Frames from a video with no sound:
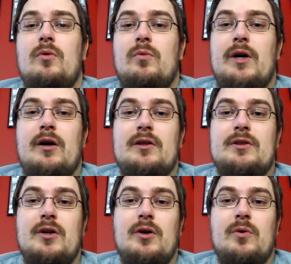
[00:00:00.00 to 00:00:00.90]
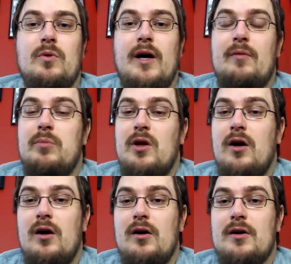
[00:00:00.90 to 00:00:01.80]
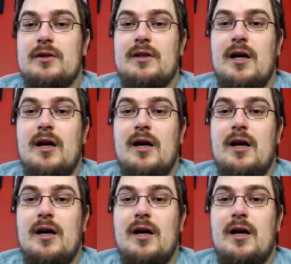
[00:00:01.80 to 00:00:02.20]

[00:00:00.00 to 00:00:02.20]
We also have blogs.